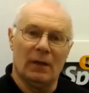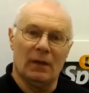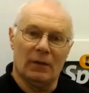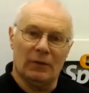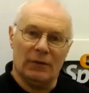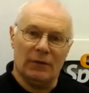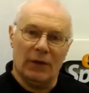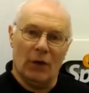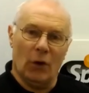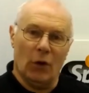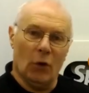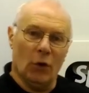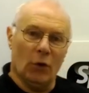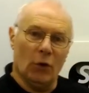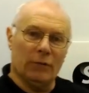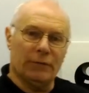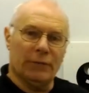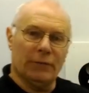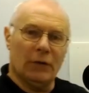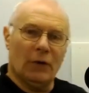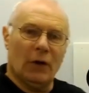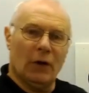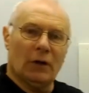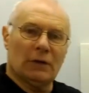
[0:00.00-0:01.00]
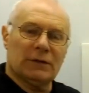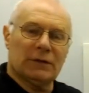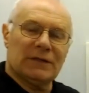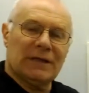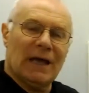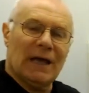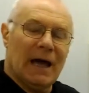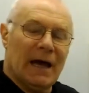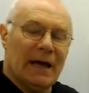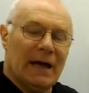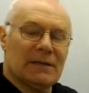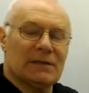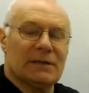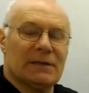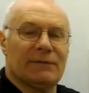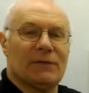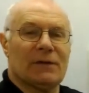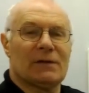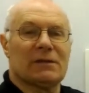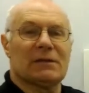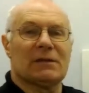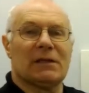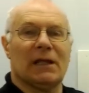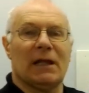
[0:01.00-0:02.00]
The overall size of
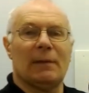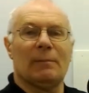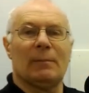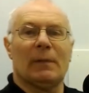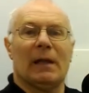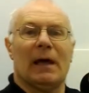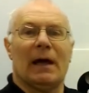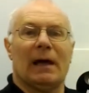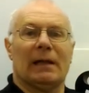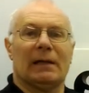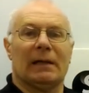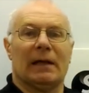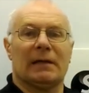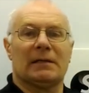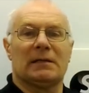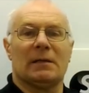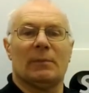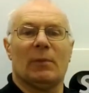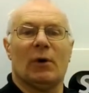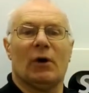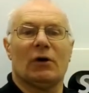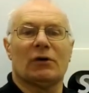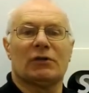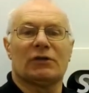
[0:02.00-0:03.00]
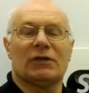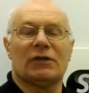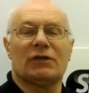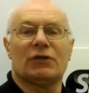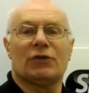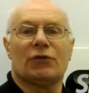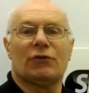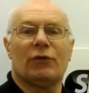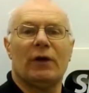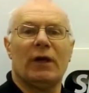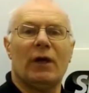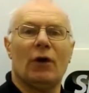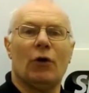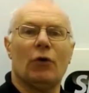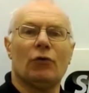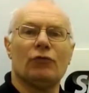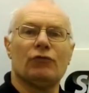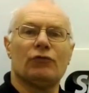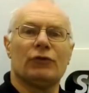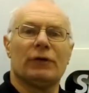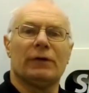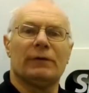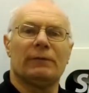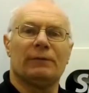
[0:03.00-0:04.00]
the Slimline letterbox is
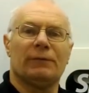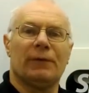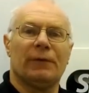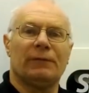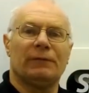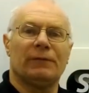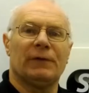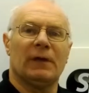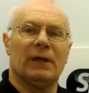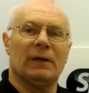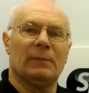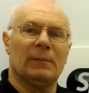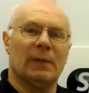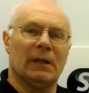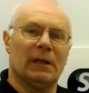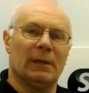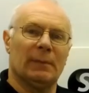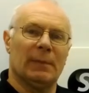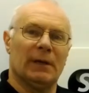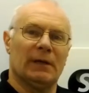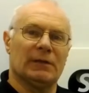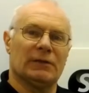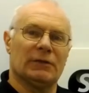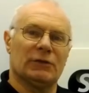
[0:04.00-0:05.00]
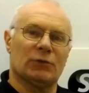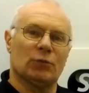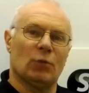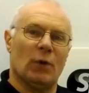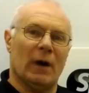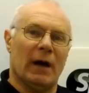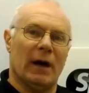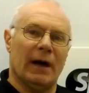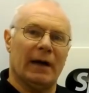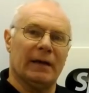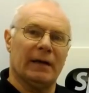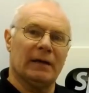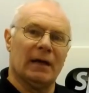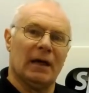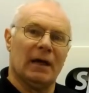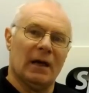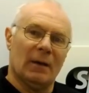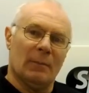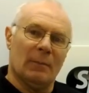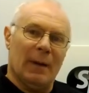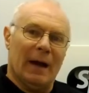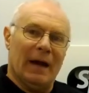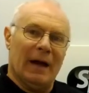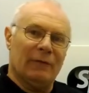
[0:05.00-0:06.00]
315mm wide
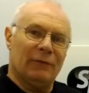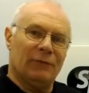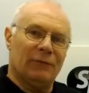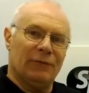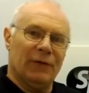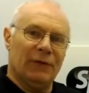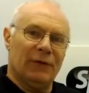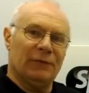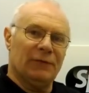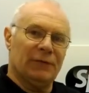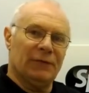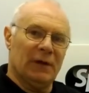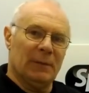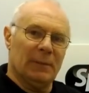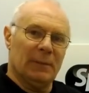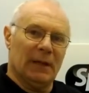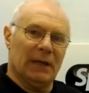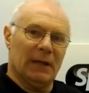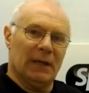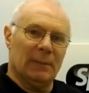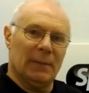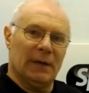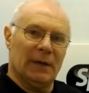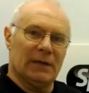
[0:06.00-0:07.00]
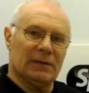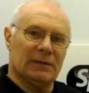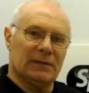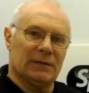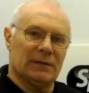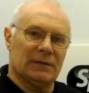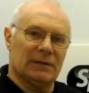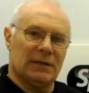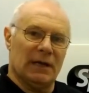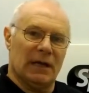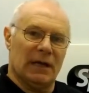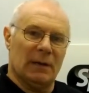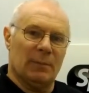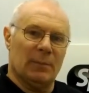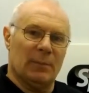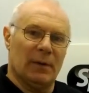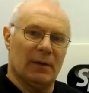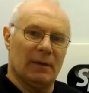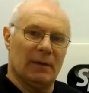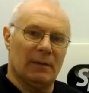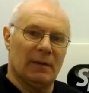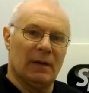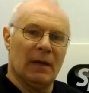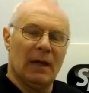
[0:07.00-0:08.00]
by 50mm deep
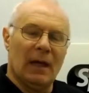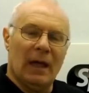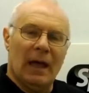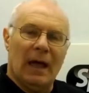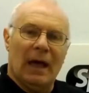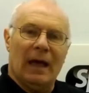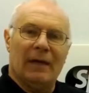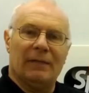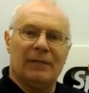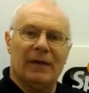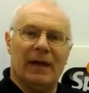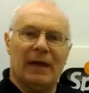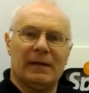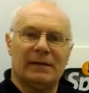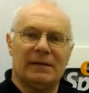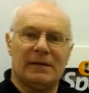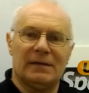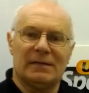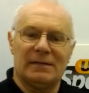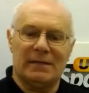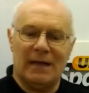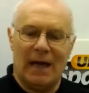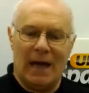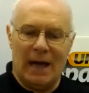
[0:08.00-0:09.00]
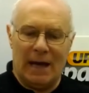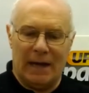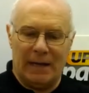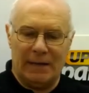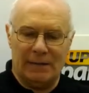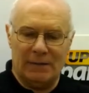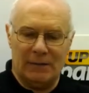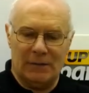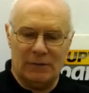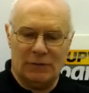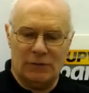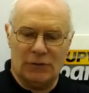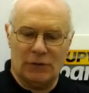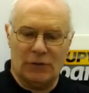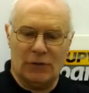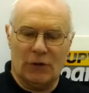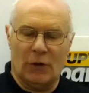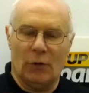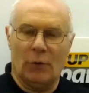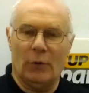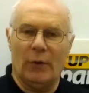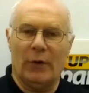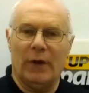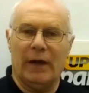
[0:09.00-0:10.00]
and they're designed to
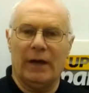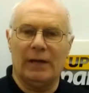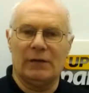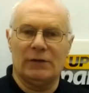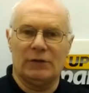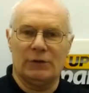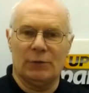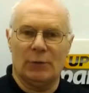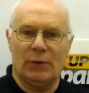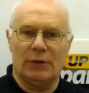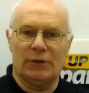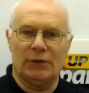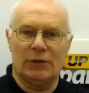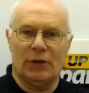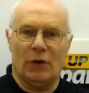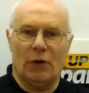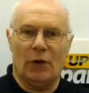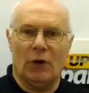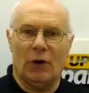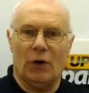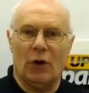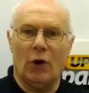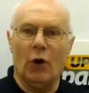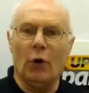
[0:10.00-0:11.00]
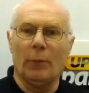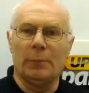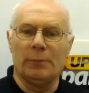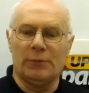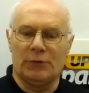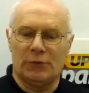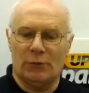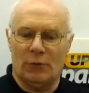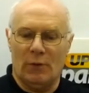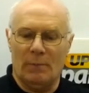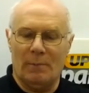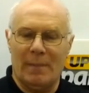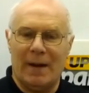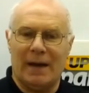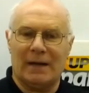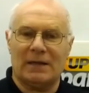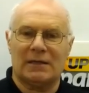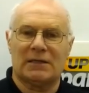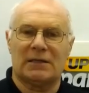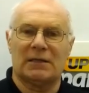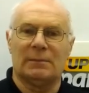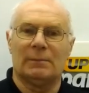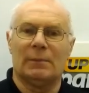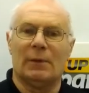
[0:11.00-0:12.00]
go into a door up to a
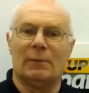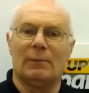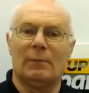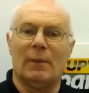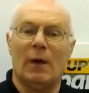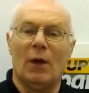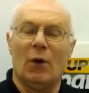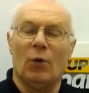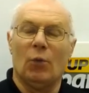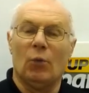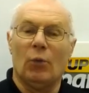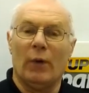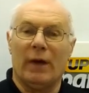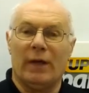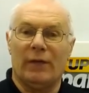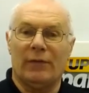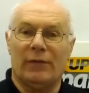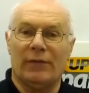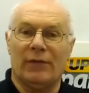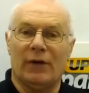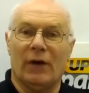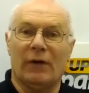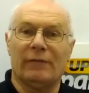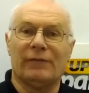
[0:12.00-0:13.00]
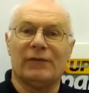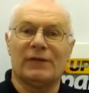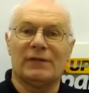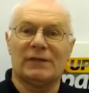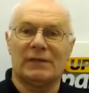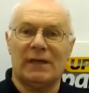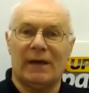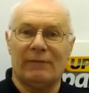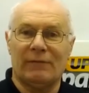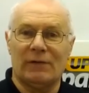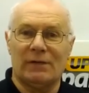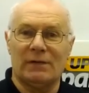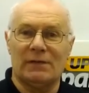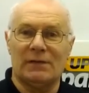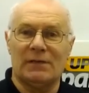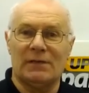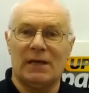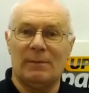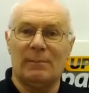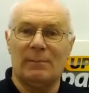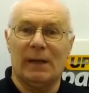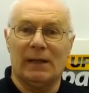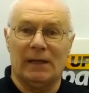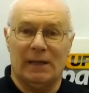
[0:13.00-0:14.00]
maximum width of
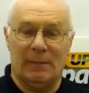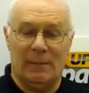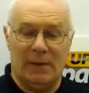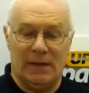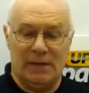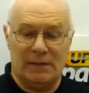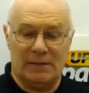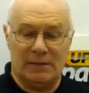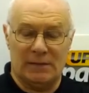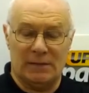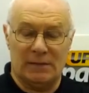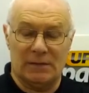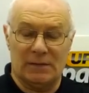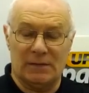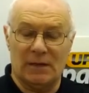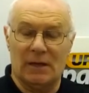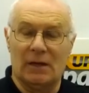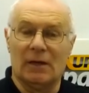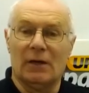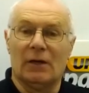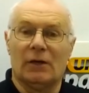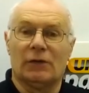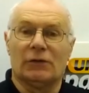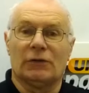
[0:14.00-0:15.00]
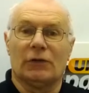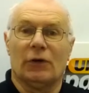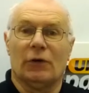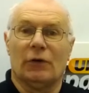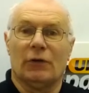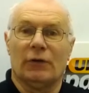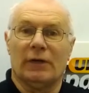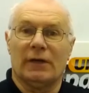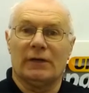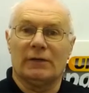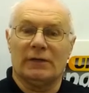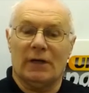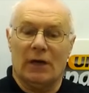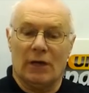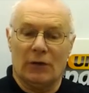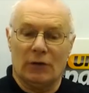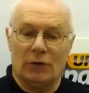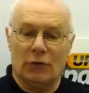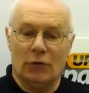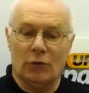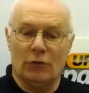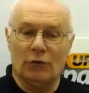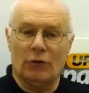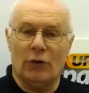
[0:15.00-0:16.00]
70 millimetres so there's a
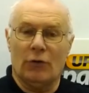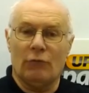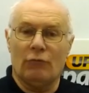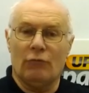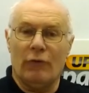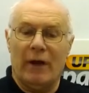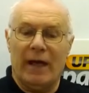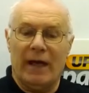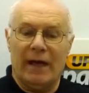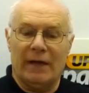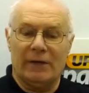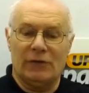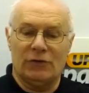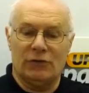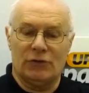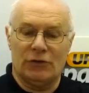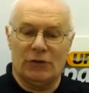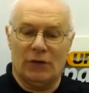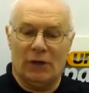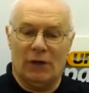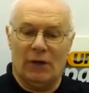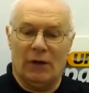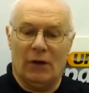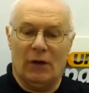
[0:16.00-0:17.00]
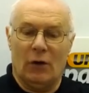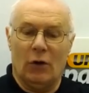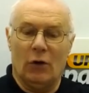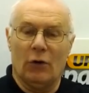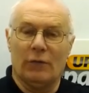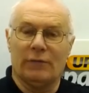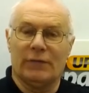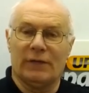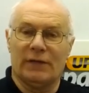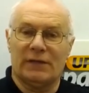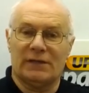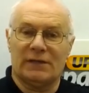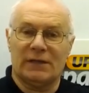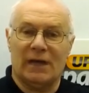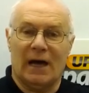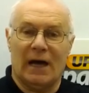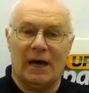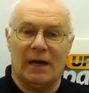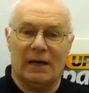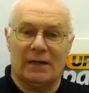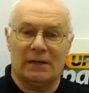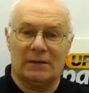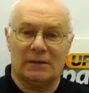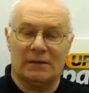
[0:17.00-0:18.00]
good range over the
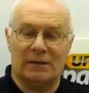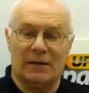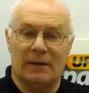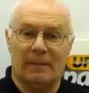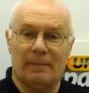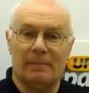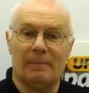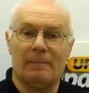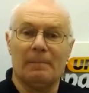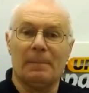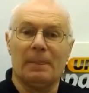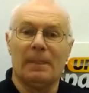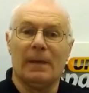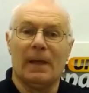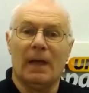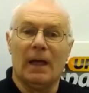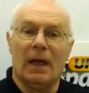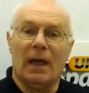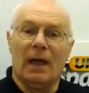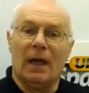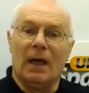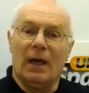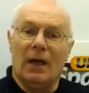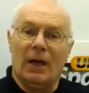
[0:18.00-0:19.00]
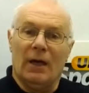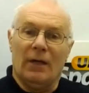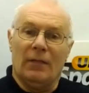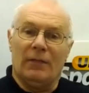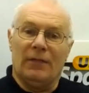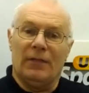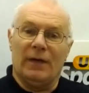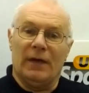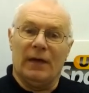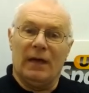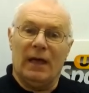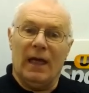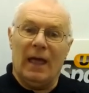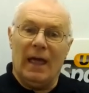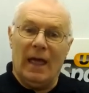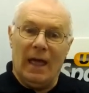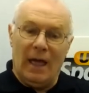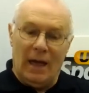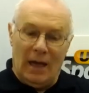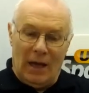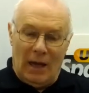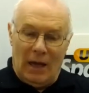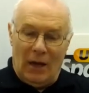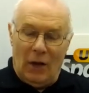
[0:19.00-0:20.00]
size. The
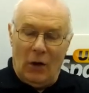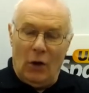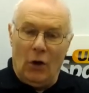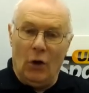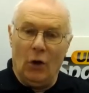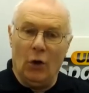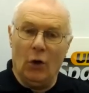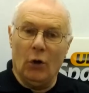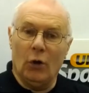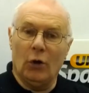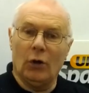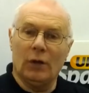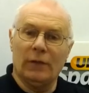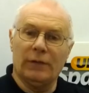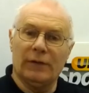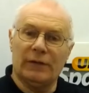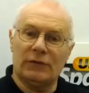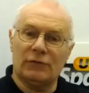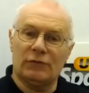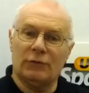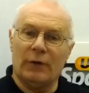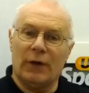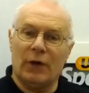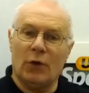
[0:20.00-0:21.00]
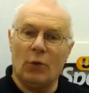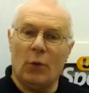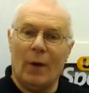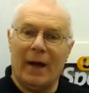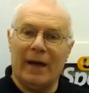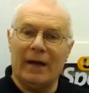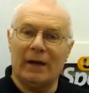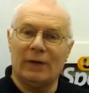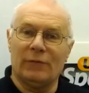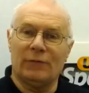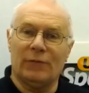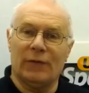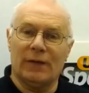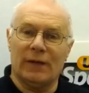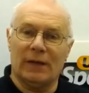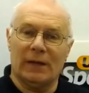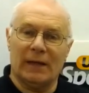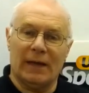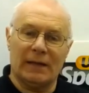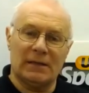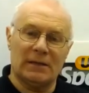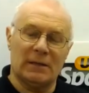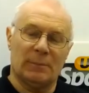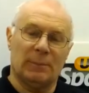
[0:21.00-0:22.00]
hole that's required for the
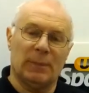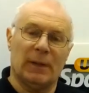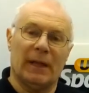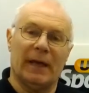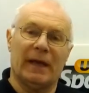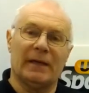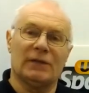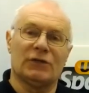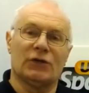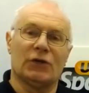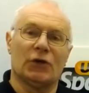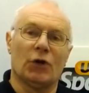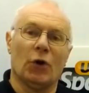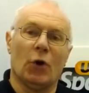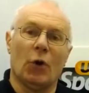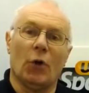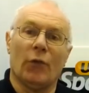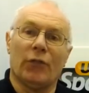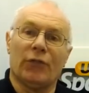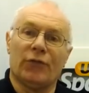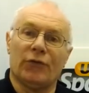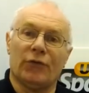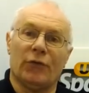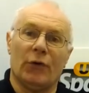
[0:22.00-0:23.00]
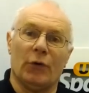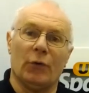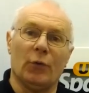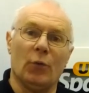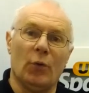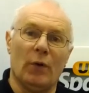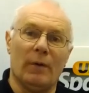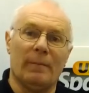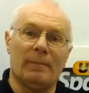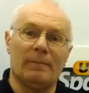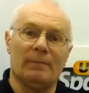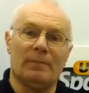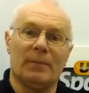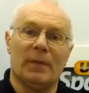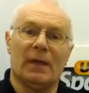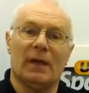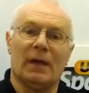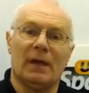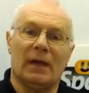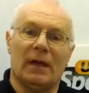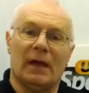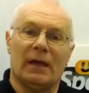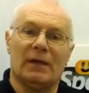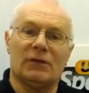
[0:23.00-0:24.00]
letter plate to go through
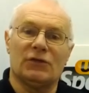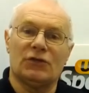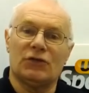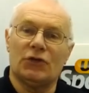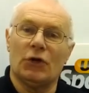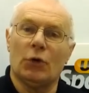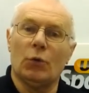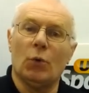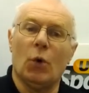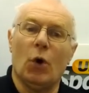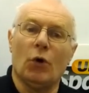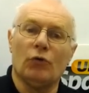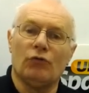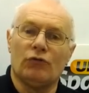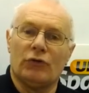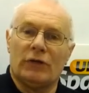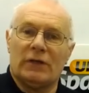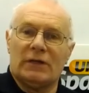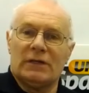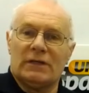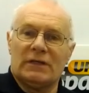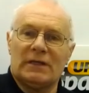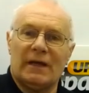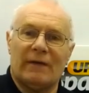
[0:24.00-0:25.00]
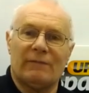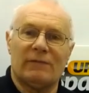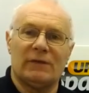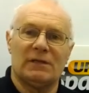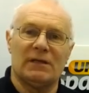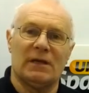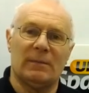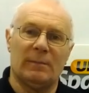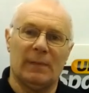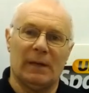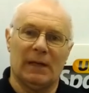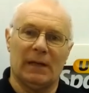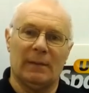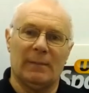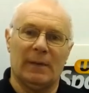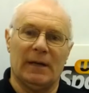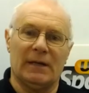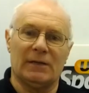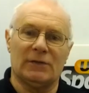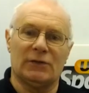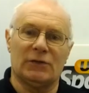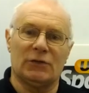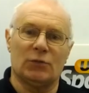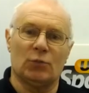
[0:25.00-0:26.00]
is 270
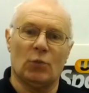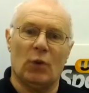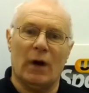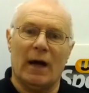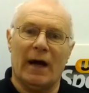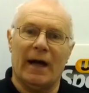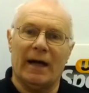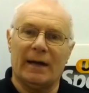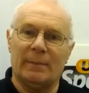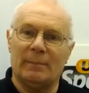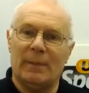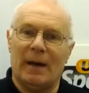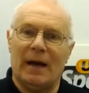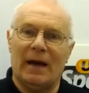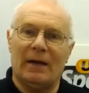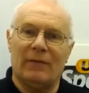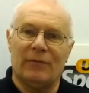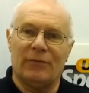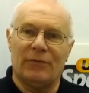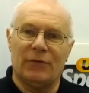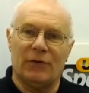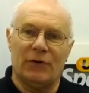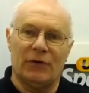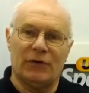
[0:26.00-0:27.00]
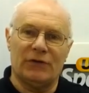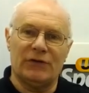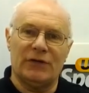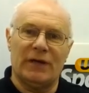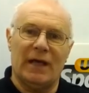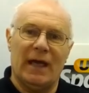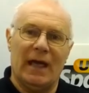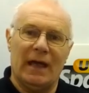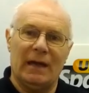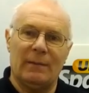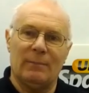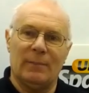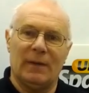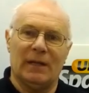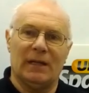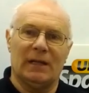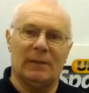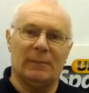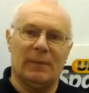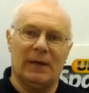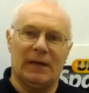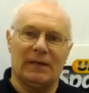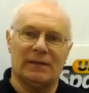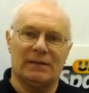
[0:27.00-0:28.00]
millimeters wide by 38
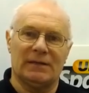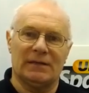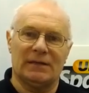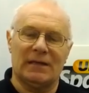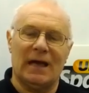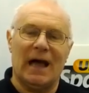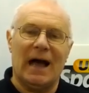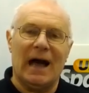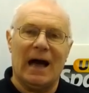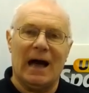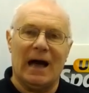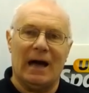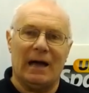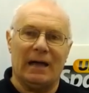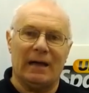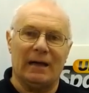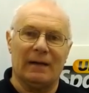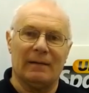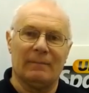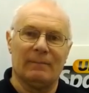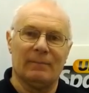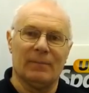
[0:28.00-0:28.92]
millimeters high.